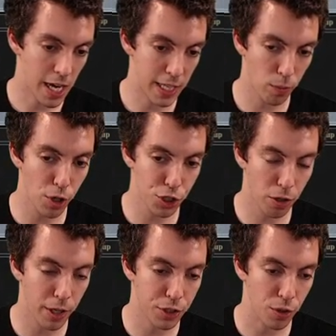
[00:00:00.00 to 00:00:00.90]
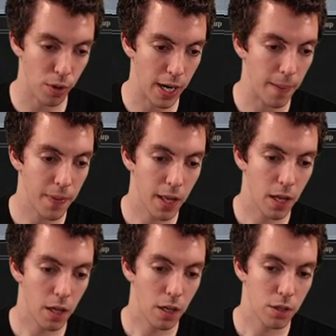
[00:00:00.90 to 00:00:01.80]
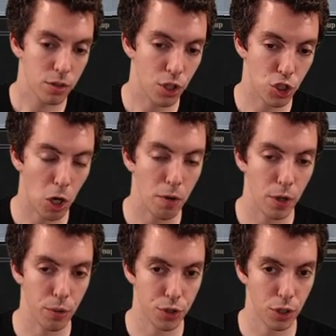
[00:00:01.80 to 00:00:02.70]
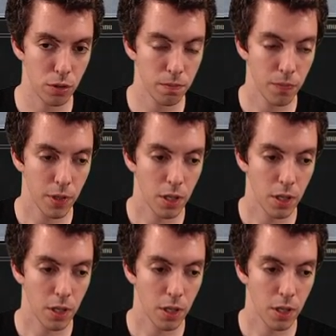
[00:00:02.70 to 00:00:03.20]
I think we're just going to uh, to start with O Stone,